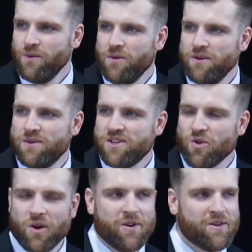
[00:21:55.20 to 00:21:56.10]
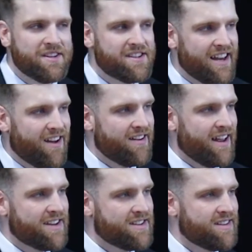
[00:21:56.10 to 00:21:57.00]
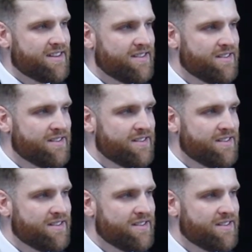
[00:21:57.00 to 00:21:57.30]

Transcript: We would struggle to sing our next